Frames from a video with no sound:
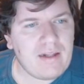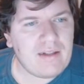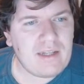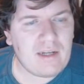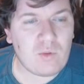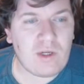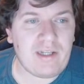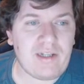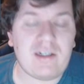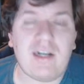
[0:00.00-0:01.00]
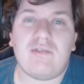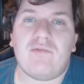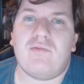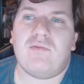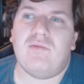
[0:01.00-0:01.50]
That way you're not
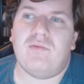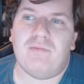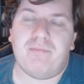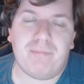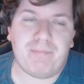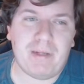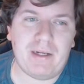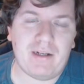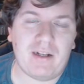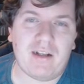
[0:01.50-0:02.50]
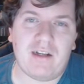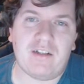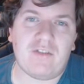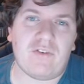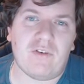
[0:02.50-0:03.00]

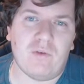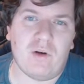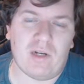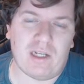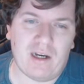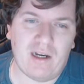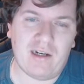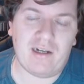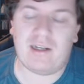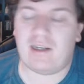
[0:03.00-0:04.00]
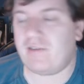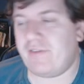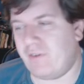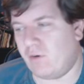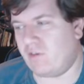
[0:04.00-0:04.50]
penalized for rolling high, like
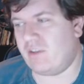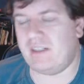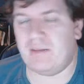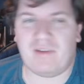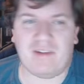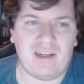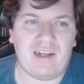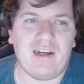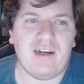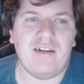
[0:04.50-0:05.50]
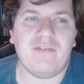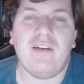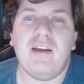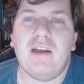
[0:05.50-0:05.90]
forcing them to take half.